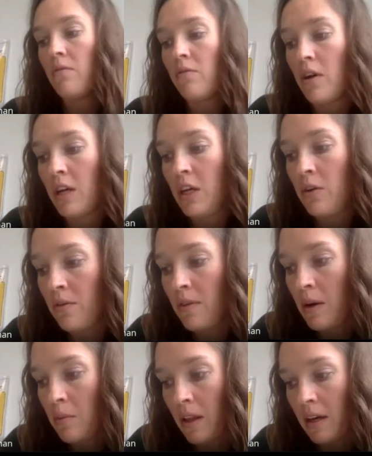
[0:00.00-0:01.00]
for a unit
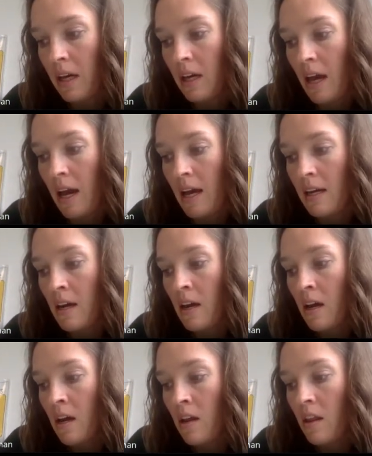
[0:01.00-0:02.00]
rate, we're looking at
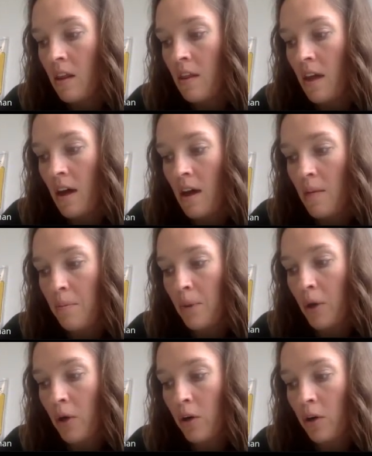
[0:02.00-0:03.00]
the
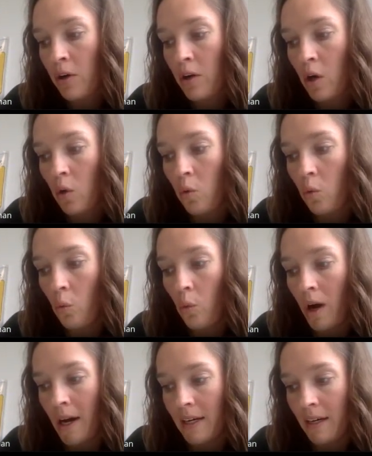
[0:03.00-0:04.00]
per
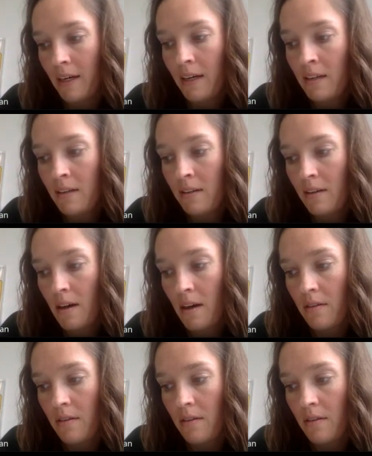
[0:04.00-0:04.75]
one of